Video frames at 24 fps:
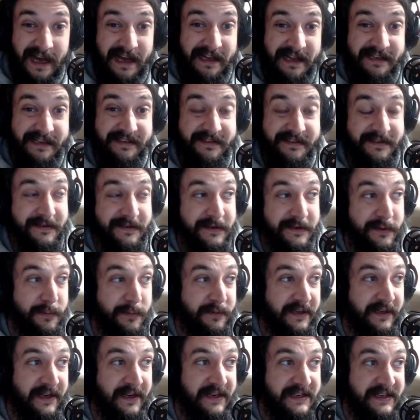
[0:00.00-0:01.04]
and knew
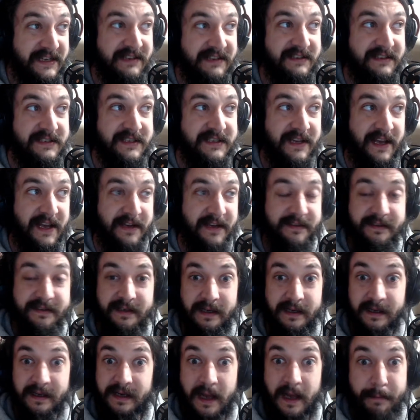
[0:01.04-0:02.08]
that I needed to get
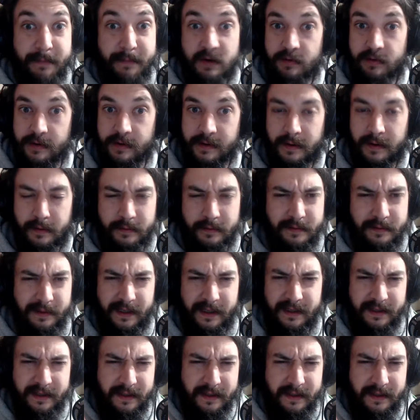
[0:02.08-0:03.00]
a mirror or